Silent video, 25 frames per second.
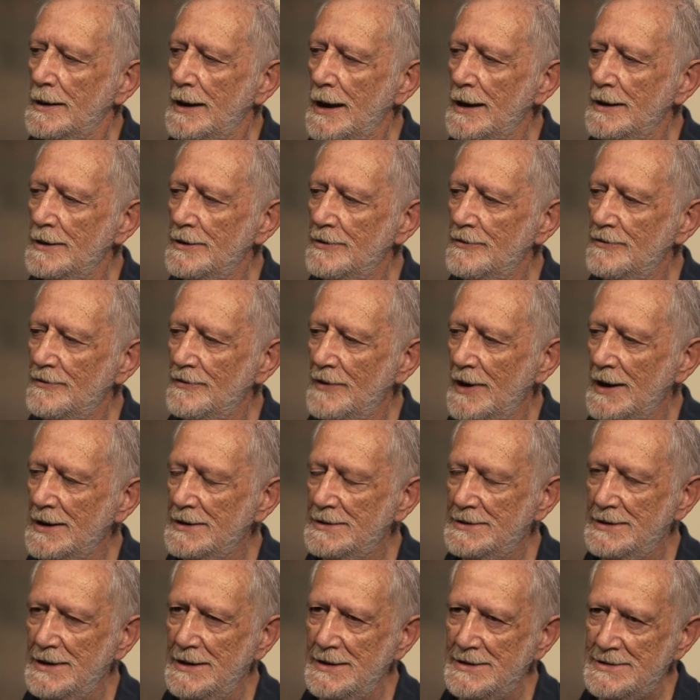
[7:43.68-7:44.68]
kind of
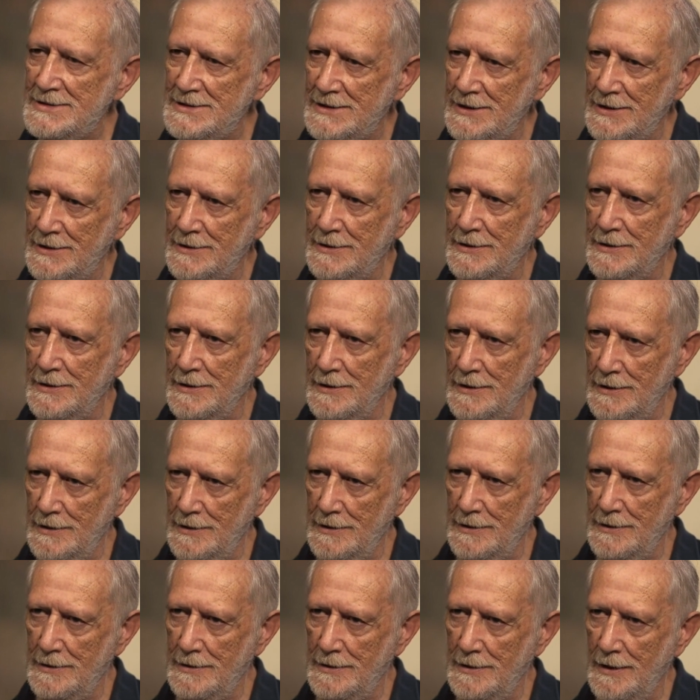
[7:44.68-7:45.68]
idealistic
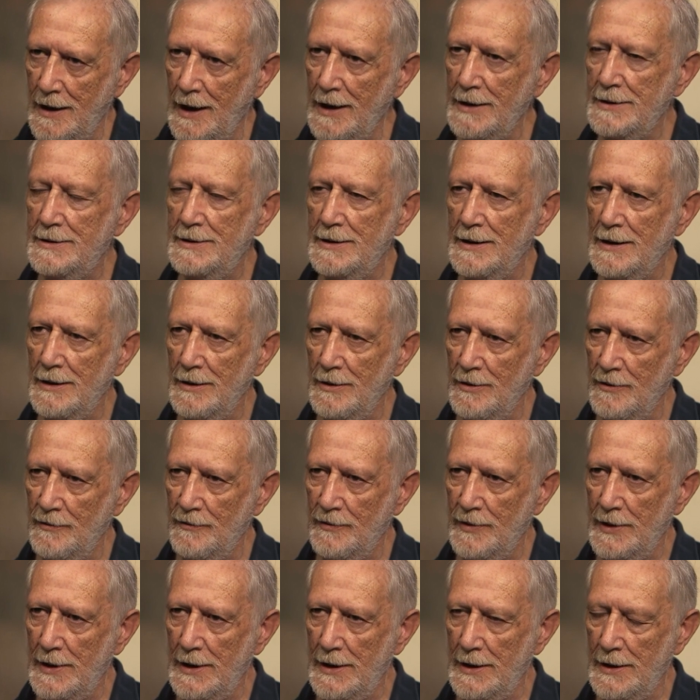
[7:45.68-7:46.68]
idea
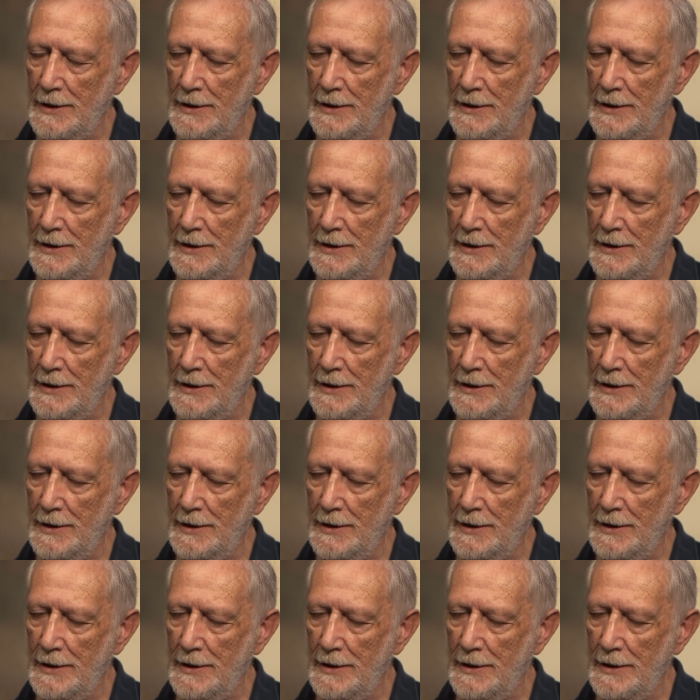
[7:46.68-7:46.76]
of